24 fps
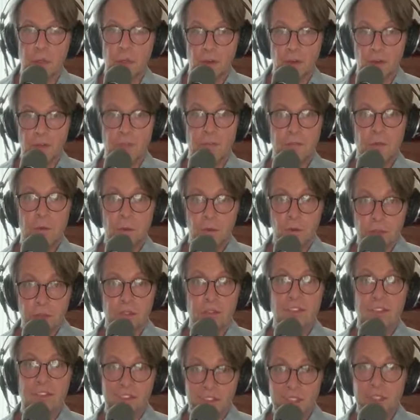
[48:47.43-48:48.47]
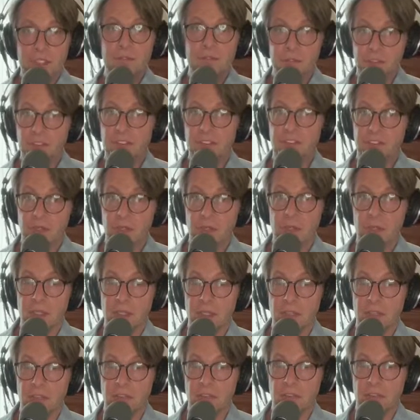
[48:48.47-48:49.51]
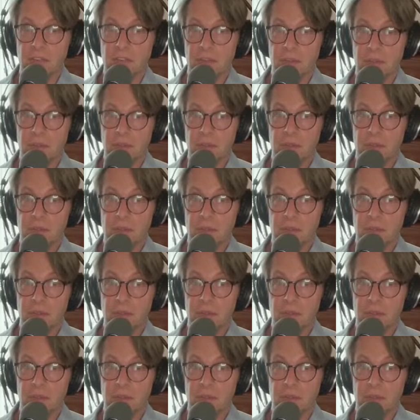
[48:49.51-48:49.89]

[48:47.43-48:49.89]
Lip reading: fought on different sides